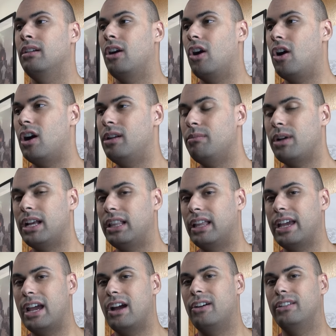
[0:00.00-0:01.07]
on my
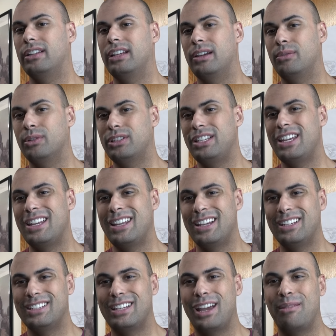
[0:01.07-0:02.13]
layout, and we'll see you
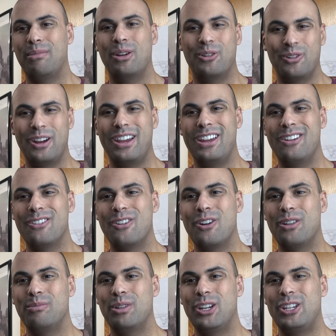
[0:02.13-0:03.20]
next time right here on my